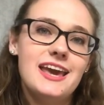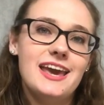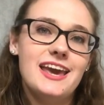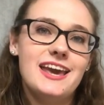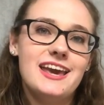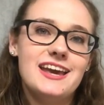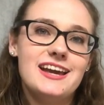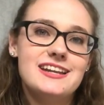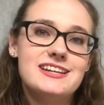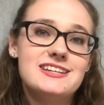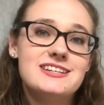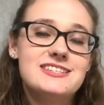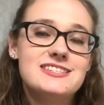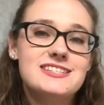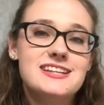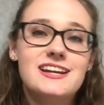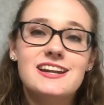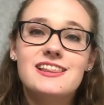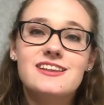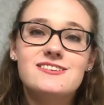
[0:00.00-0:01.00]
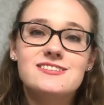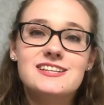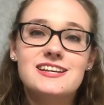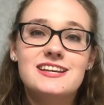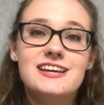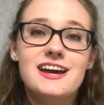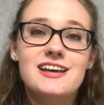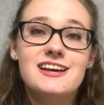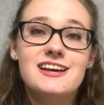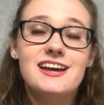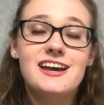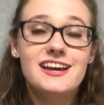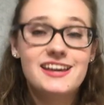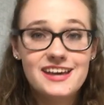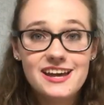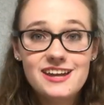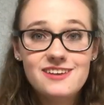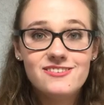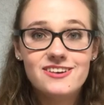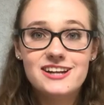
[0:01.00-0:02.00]
and study those
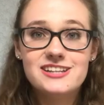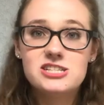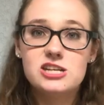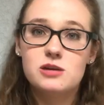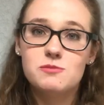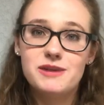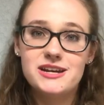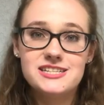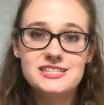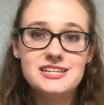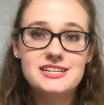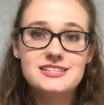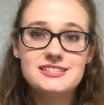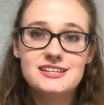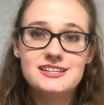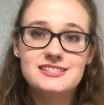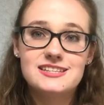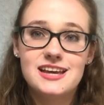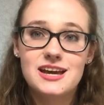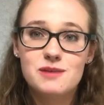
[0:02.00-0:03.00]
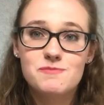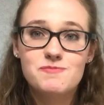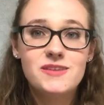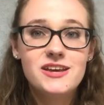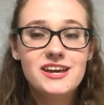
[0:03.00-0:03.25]
again when I took my TEAS exam.